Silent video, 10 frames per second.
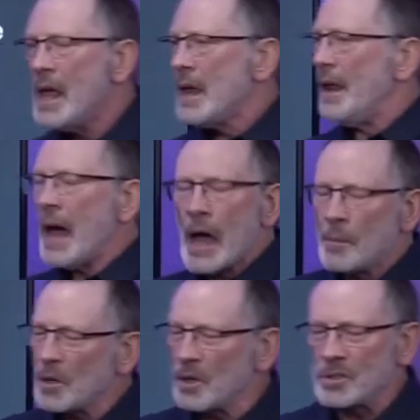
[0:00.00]
Now
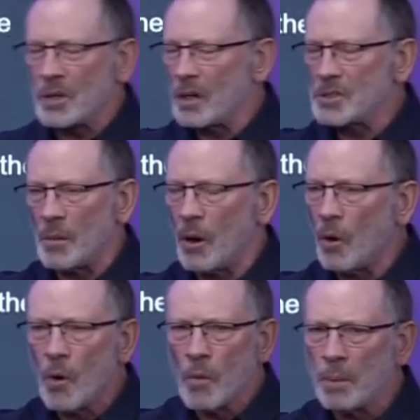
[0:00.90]
I'm going to start some
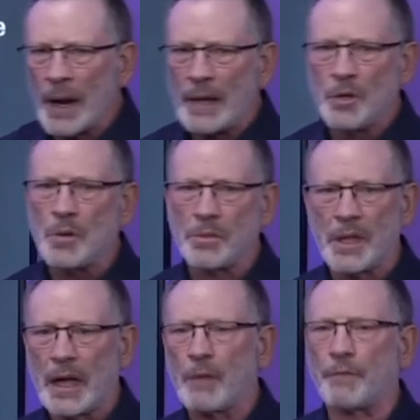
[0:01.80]
whole brand new
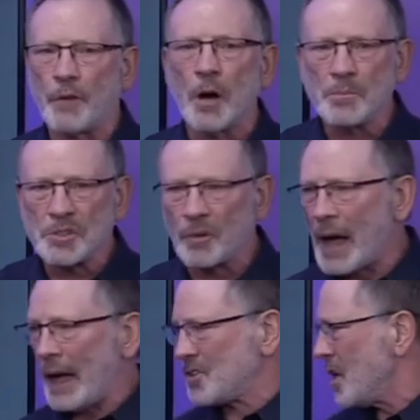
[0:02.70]
thing from
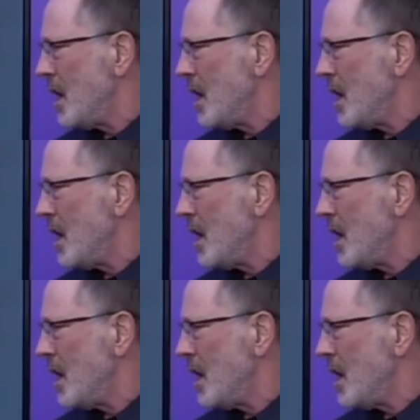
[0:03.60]
scratch.